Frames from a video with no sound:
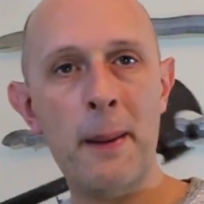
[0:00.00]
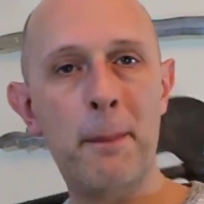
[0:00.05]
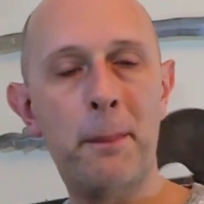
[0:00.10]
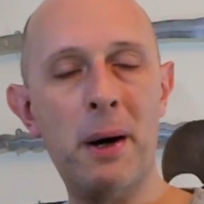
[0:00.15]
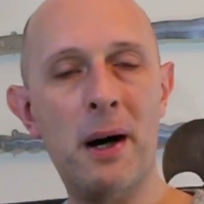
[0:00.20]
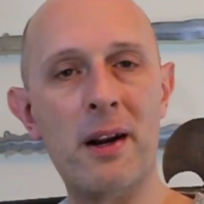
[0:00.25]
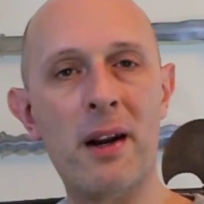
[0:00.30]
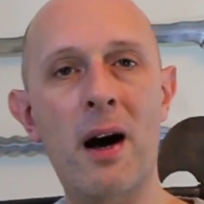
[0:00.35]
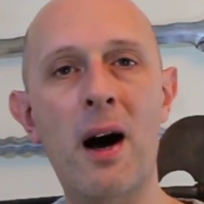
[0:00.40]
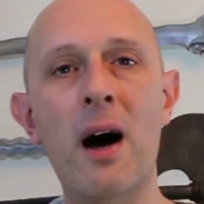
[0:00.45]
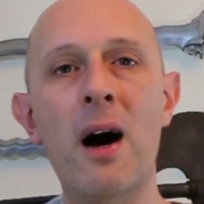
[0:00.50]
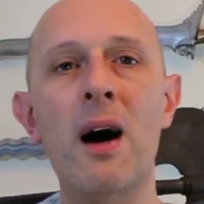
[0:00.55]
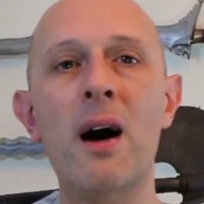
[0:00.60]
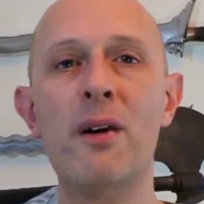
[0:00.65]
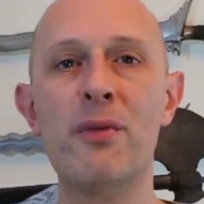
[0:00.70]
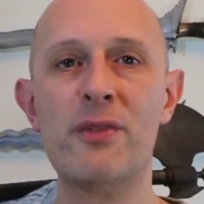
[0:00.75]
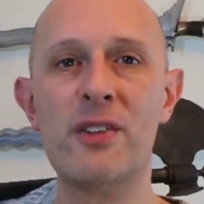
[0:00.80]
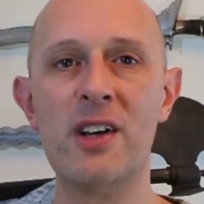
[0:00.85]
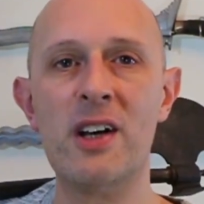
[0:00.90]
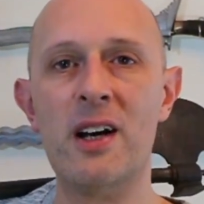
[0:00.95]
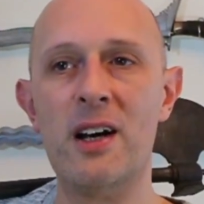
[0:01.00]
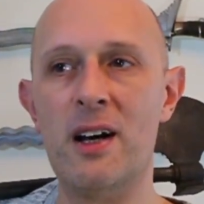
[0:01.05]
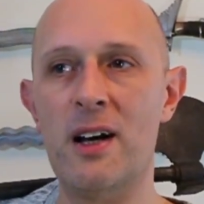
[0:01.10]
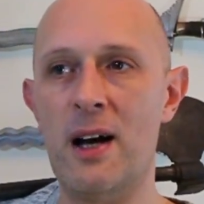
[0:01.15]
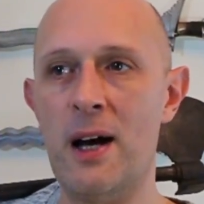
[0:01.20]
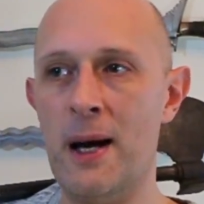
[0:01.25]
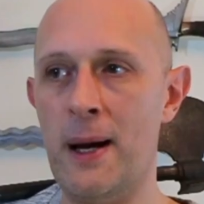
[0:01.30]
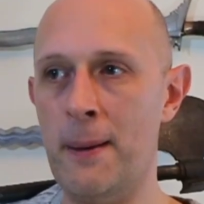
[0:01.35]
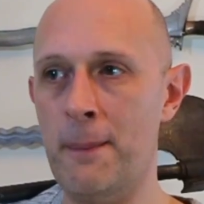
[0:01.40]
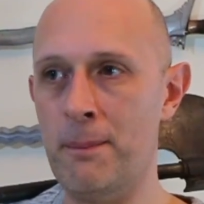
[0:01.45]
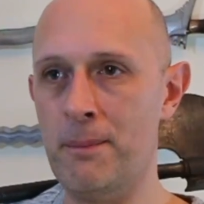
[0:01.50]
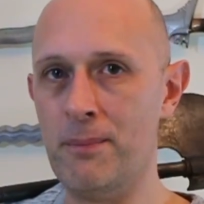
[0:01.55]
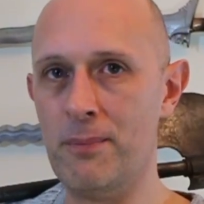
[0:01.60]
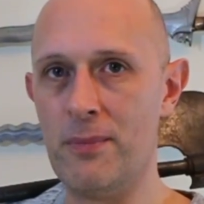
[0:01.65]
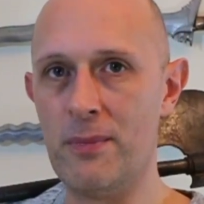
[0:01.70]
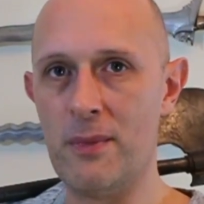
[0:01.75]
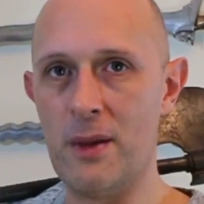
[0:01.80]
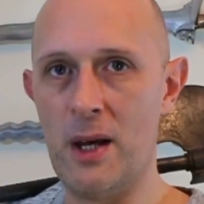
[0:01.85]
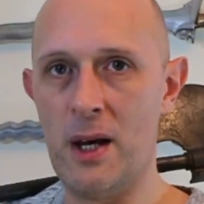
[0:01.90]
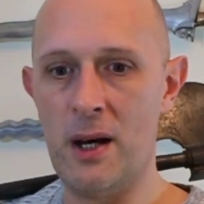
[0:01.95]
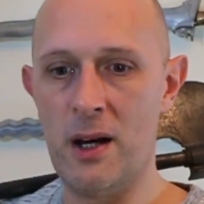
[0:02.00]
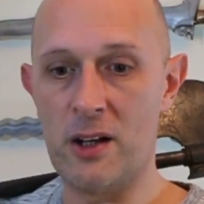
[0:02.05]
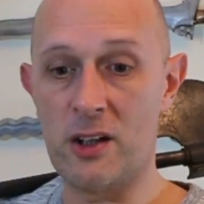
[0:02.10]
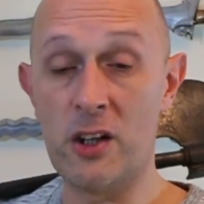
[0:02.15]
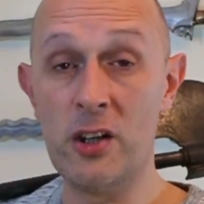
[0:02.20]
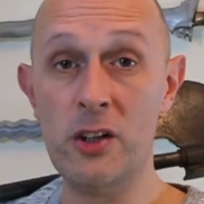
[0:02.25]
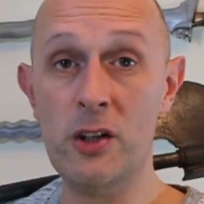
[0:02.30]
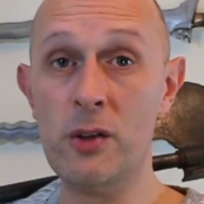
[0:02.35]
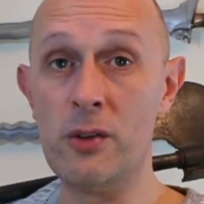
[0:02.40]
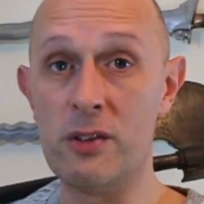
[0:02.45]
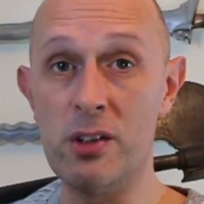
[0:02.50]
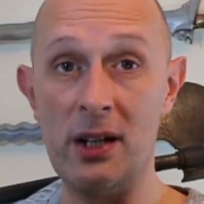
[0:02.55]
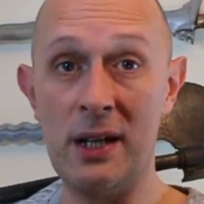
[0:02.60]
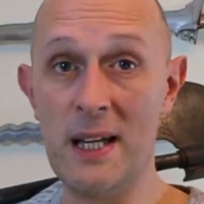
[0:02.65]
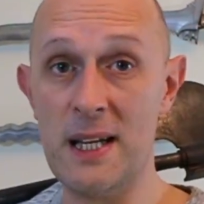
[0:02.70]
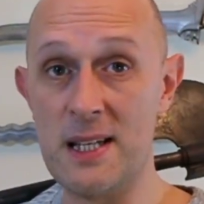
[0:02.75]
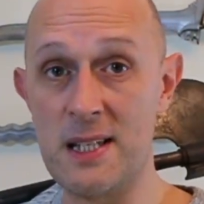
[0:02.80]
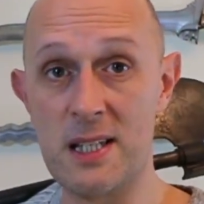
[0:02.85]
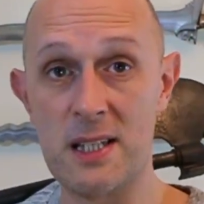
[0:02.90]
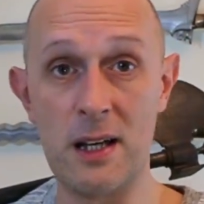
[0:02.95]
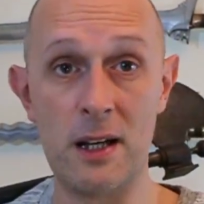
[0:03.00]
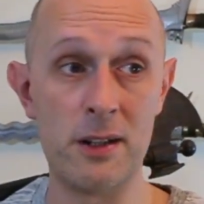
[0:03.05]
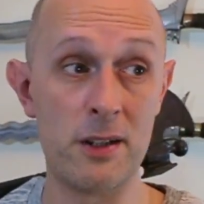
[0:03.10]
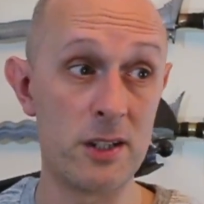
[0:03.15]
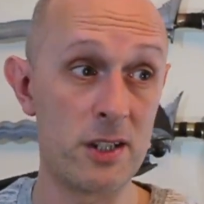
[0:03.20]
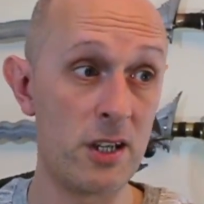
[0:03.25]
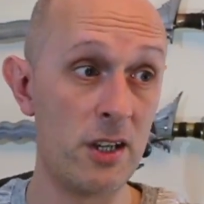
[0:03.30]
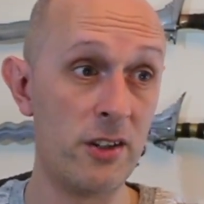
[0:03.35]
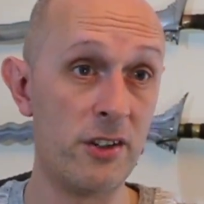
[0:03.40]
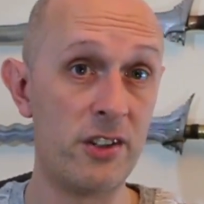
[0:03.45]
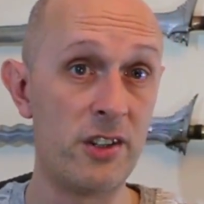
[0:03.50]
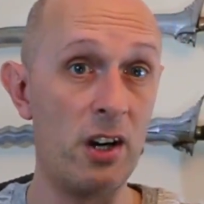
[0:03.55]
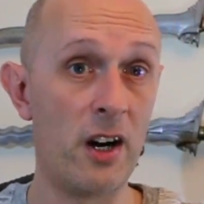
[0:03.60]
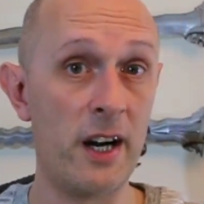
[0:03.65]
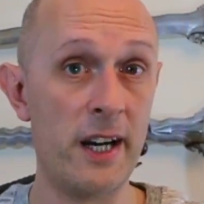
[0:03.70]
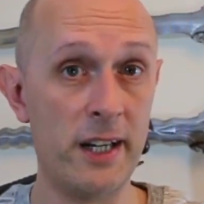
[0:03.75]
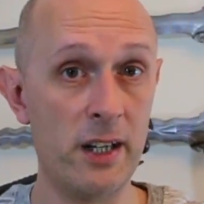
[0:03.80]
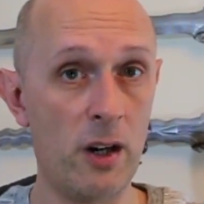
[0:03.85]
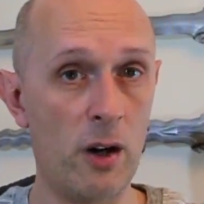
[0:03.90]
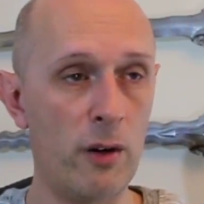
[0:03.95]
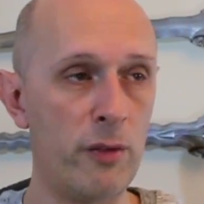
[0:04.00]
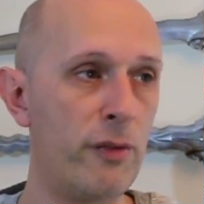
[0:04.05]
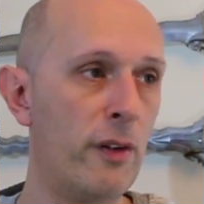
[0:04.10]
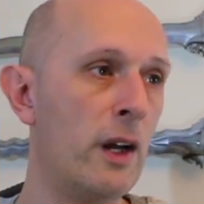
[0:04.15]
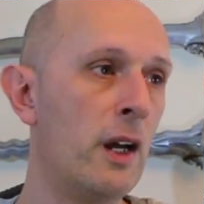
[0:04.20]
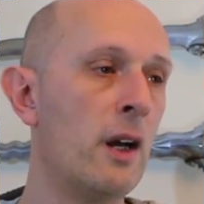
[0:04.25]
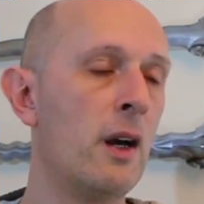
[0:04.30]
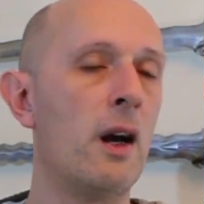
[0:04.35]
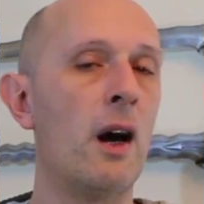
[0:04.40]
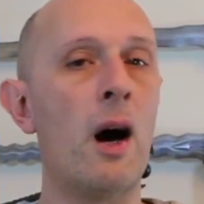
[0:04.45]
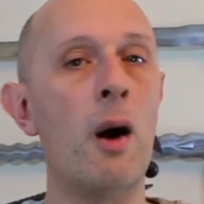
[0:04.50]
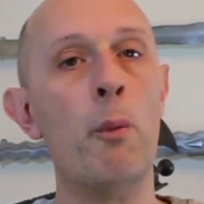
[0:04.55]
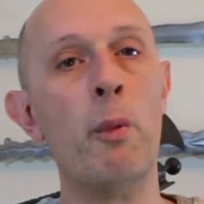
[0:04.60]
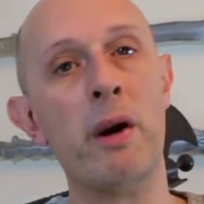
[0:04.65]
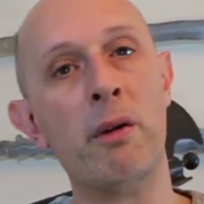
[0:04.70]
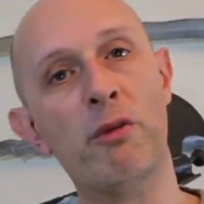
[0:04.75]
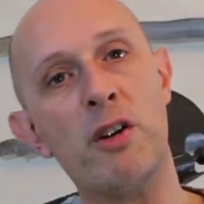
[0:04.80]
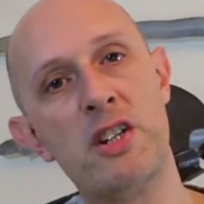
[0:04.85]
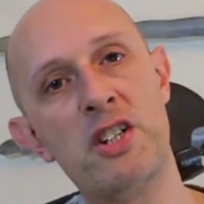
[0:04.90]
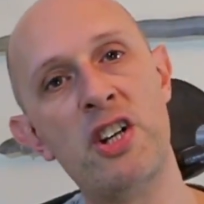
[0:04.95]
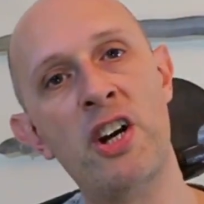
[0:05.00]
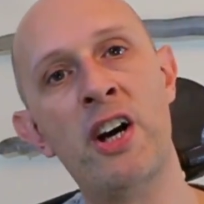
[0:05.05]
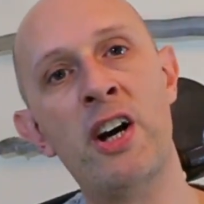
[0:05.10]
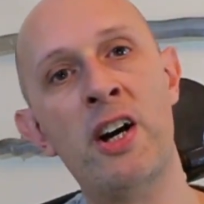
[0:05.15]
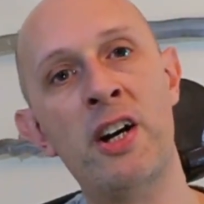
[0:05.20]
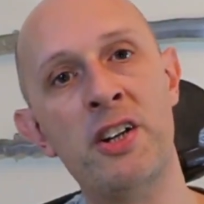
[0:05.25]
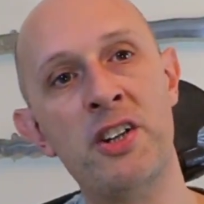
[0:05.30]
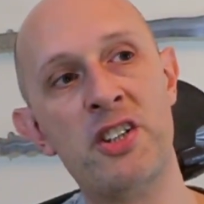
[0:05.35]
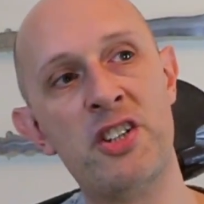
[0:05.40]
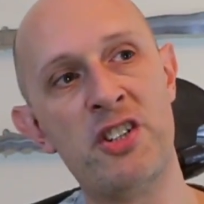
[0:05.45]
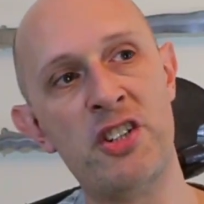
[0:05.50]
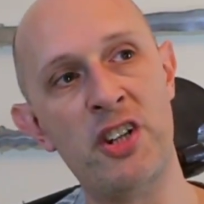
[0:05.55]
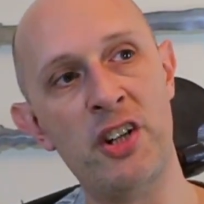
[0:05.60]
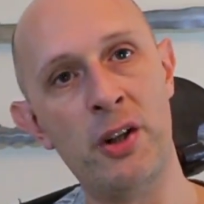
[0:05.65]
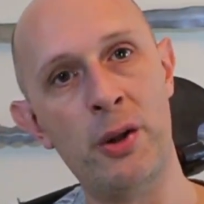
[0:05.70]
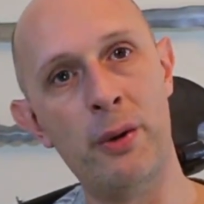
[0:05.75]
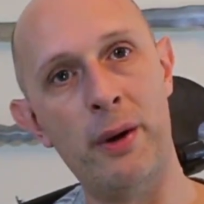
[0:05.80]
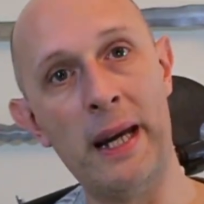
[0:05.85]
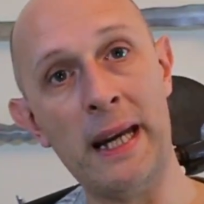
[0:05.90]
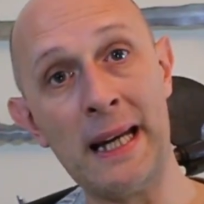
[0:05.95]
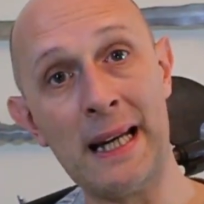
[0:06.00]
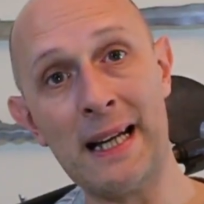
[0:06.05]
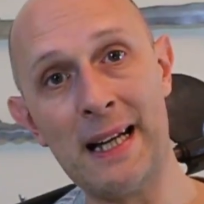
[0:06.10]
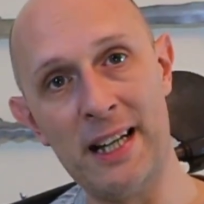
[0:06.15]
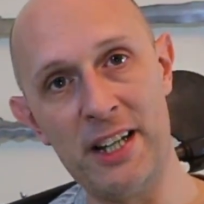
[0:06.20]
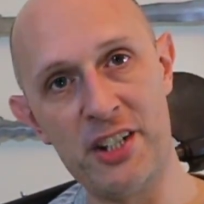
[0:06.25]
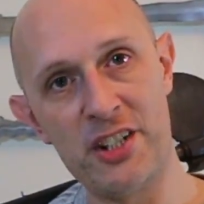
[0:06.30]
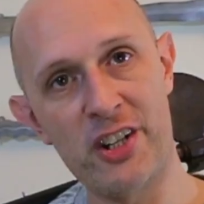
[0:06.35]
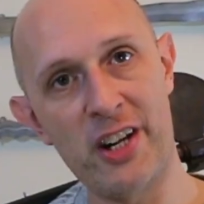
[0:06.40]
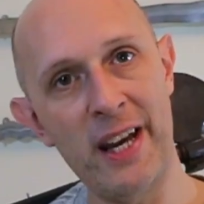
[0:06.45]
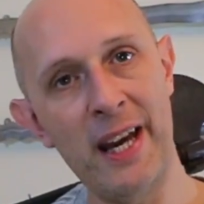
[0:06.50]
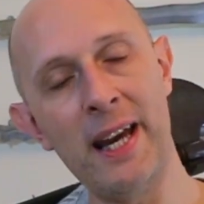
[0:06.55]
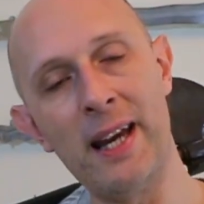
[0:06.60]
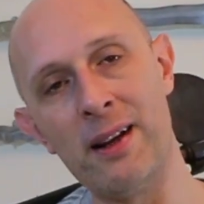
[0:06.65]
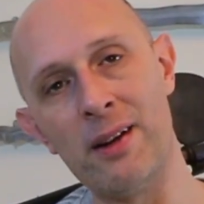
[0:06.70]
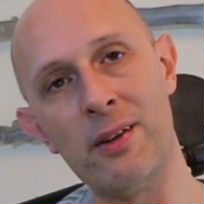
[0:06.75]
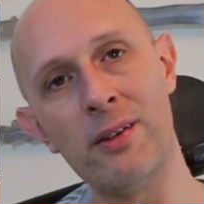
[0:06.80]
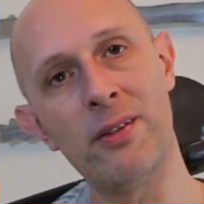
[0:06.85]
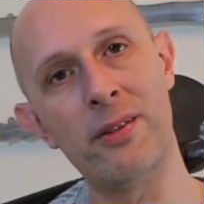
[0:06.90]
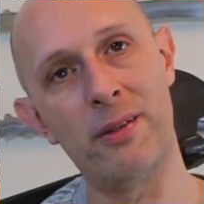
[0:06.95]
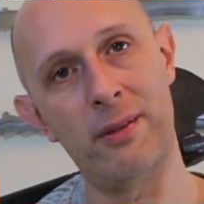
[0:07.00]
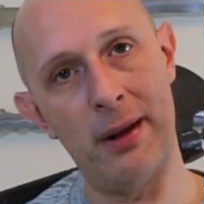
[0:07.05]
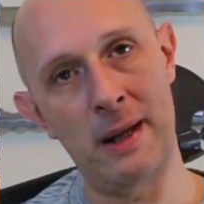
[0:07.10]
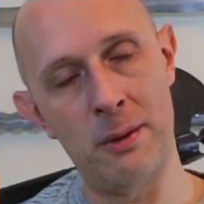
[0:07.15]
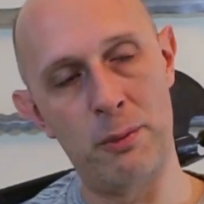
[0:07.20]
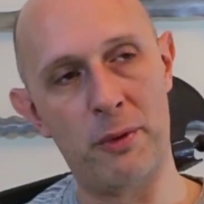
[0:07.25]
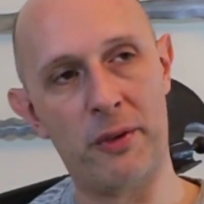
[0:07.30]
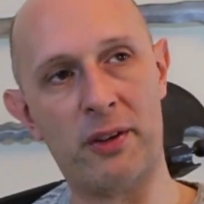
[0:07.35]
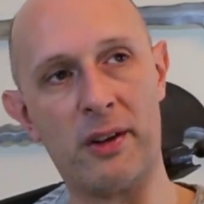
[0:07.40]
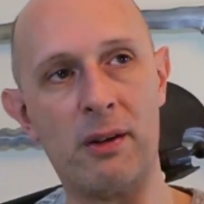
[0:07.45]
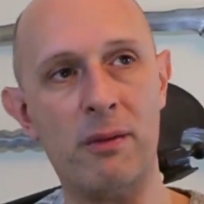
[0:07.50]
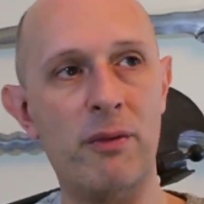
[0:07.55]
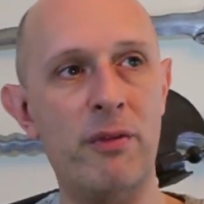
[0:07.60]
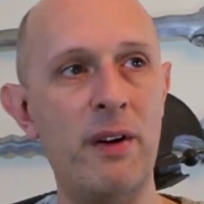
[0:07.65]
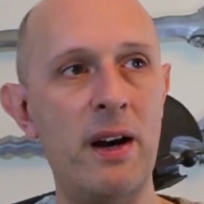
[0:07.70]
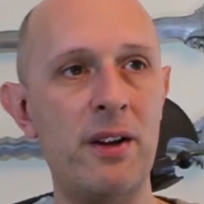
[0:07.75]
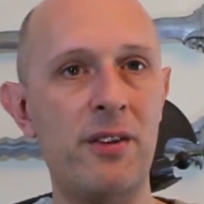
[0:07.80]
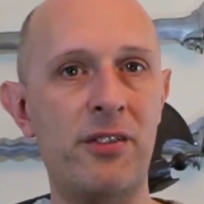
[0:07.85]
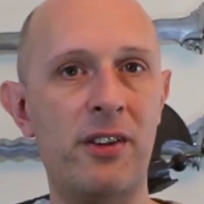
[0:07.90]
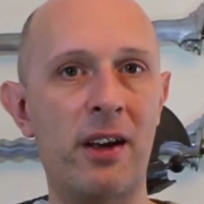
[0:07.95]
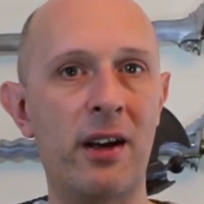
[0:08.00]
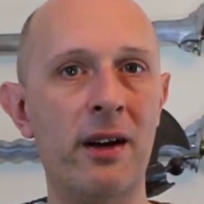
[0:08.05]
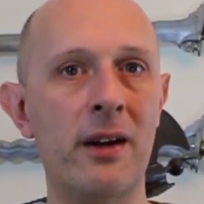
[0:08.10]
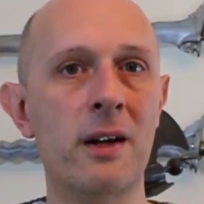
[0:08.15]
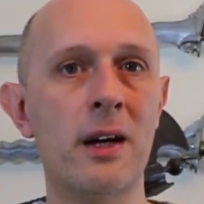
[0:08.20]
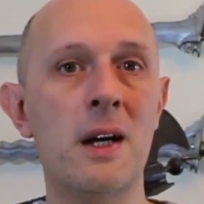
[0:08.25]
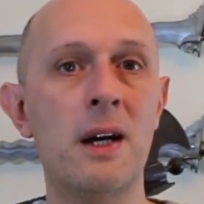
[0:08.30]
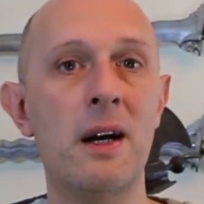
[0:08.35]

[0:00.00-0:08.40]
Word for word: But after um, uh, Canute and his sons had died off, and we returned to English kings, Edward the Confessor,